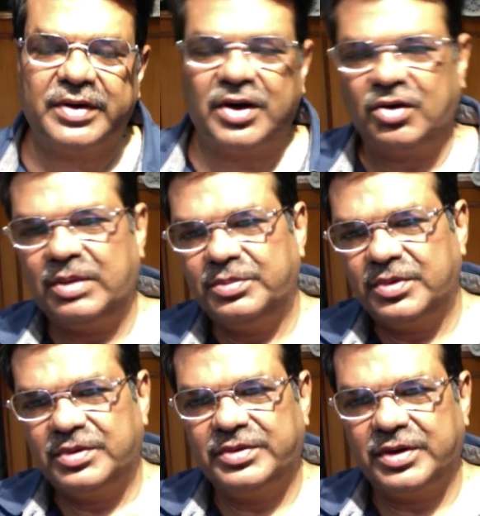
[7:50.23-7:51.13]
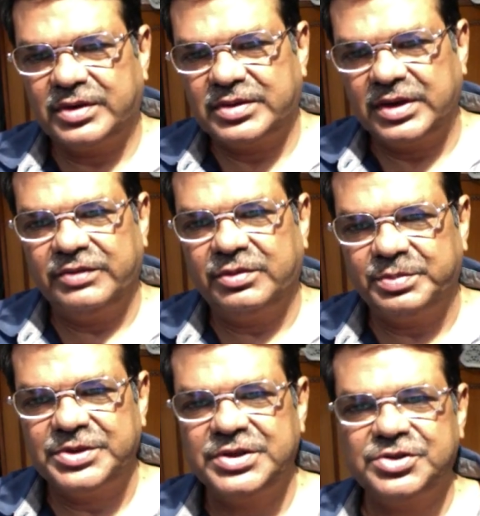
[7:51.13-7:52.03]
Now I'm turning from
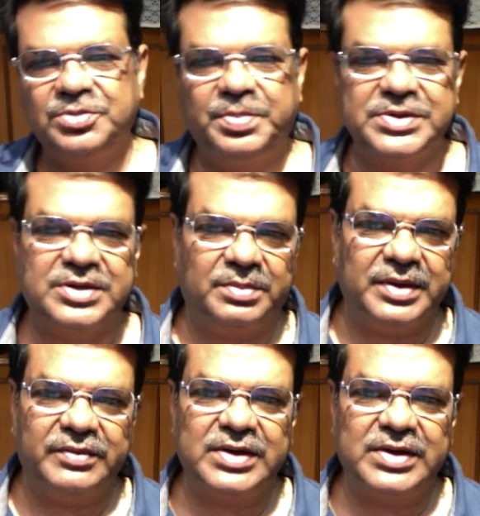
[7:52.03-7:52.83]
business to personal behavior.